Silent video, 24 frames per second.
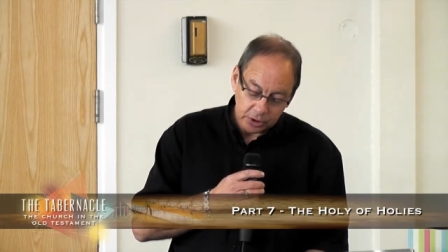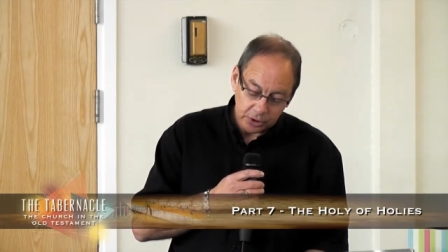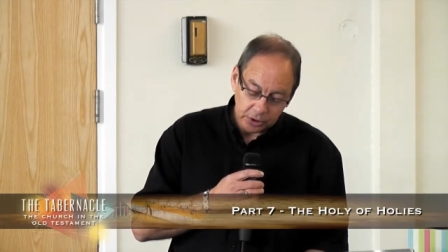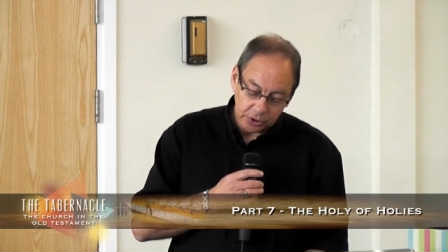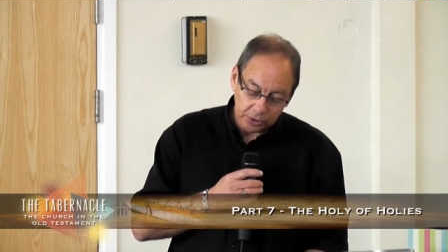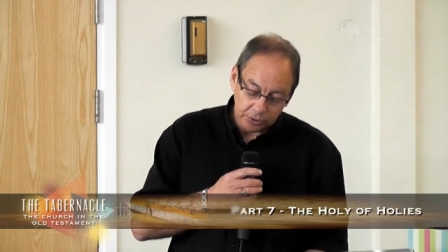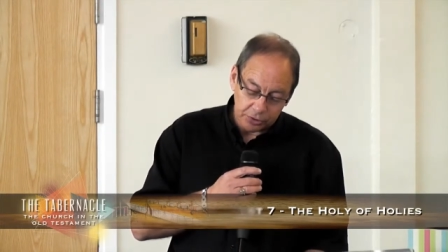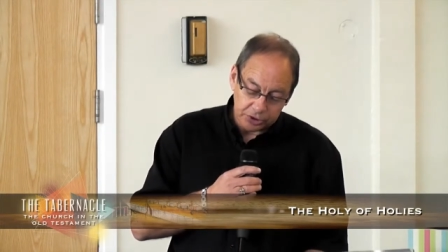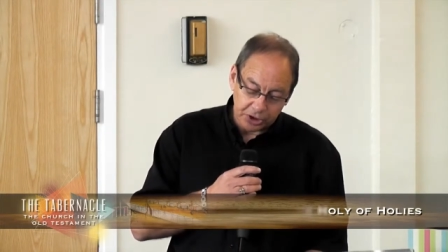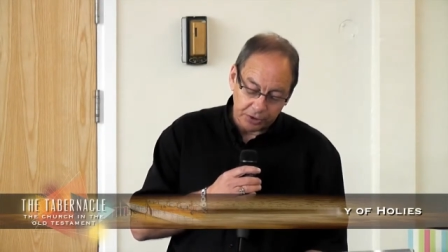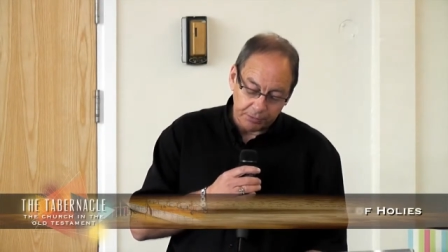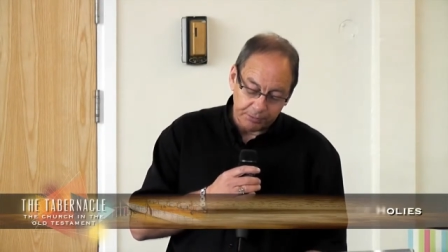
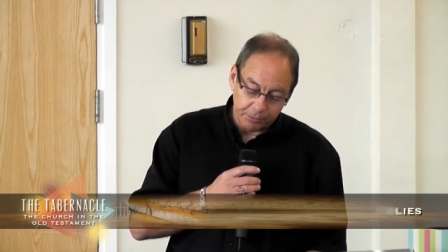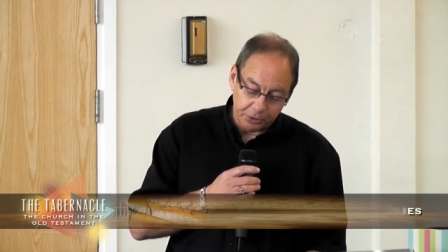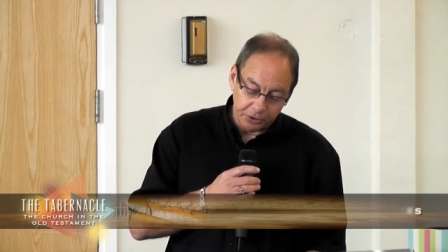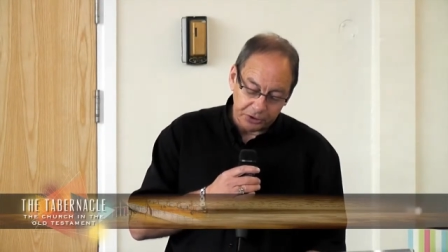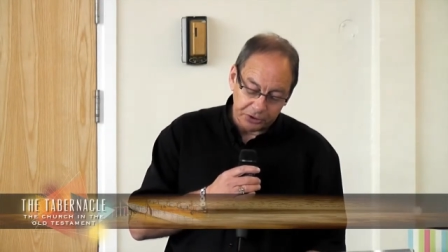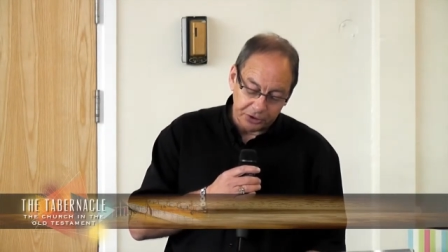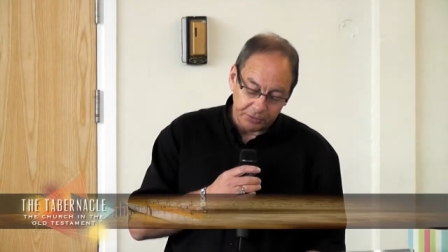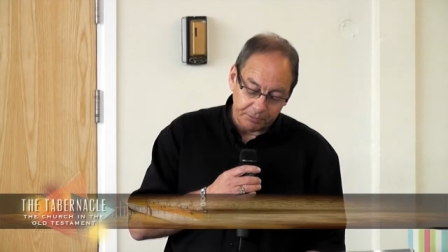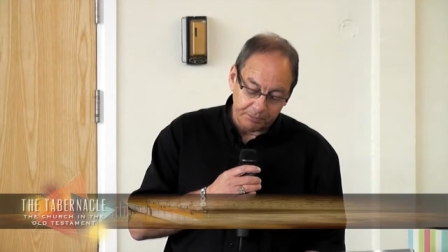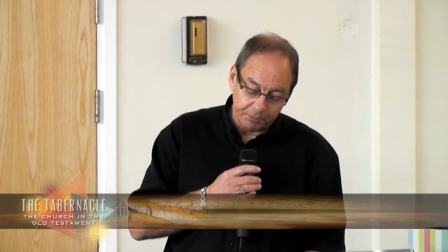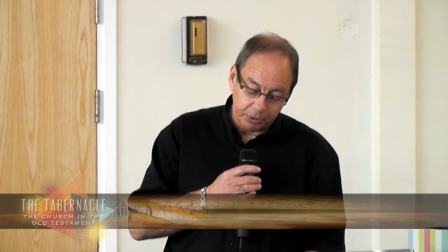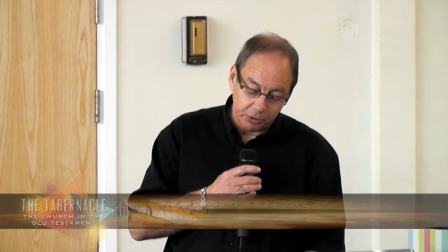You shall
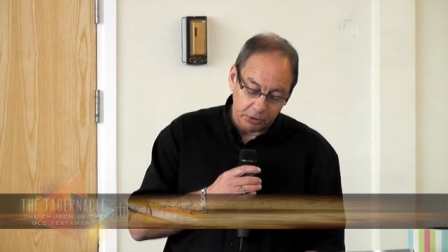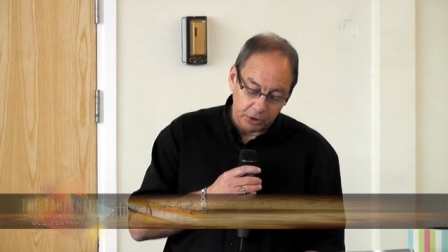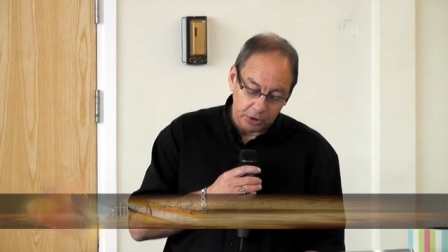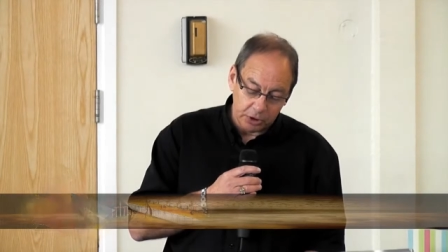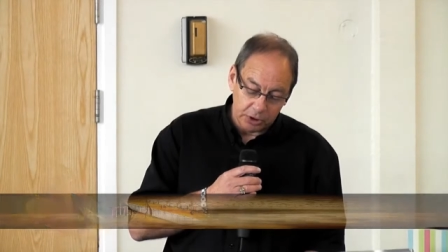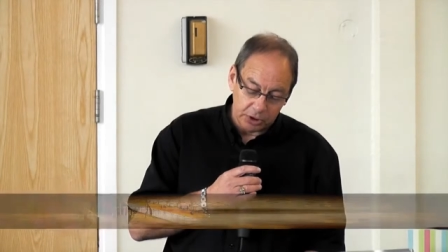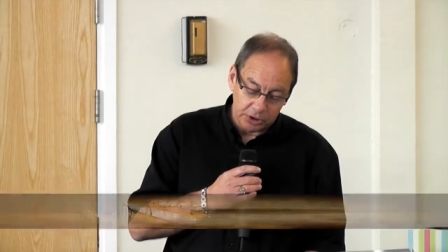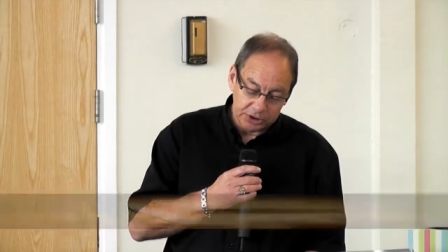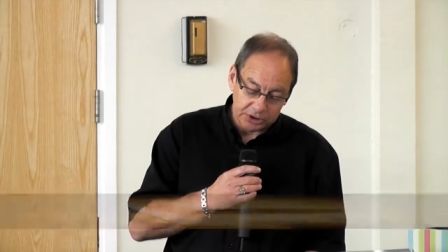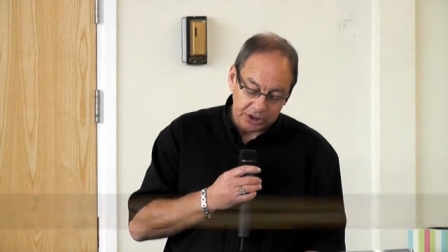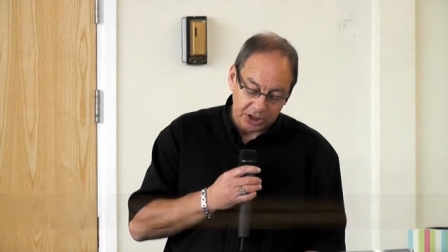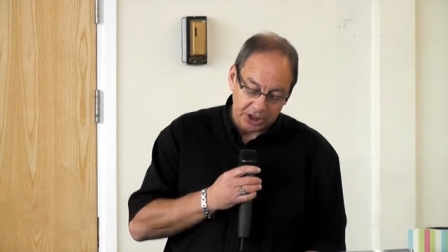put the
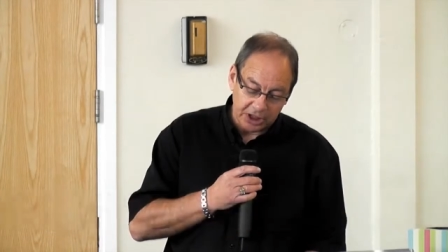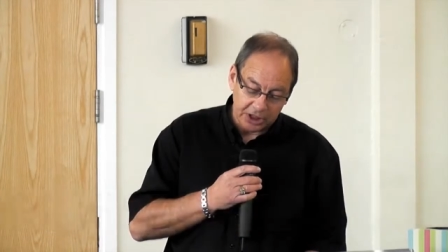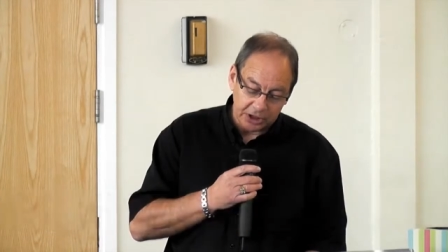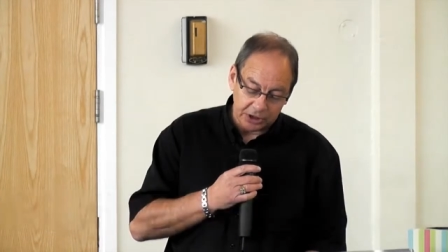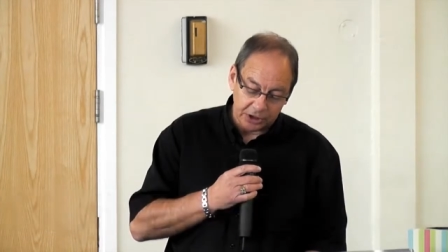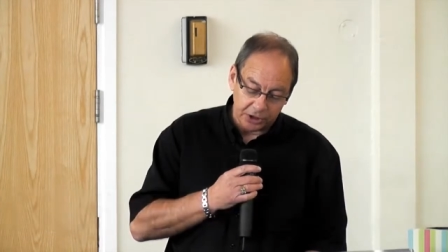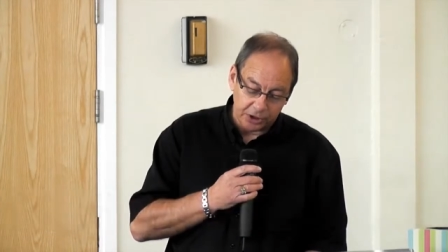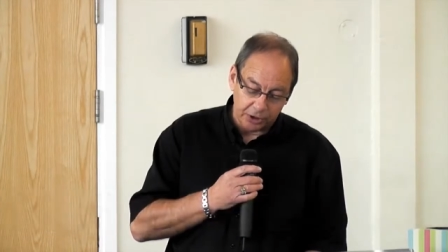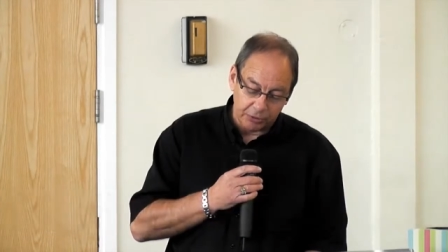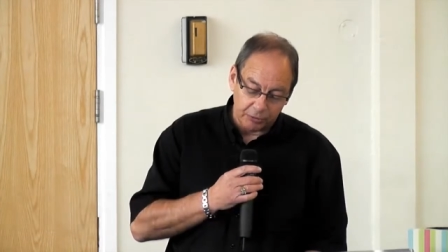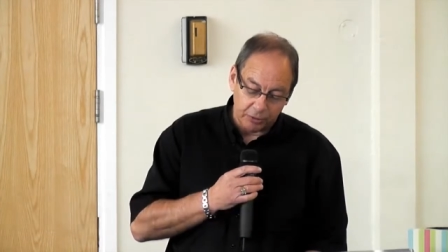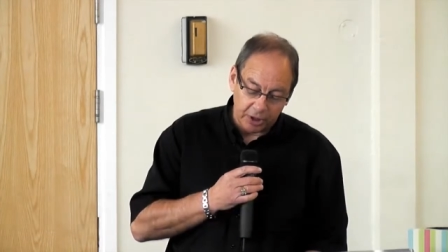poles
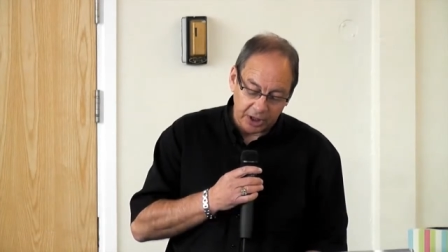into the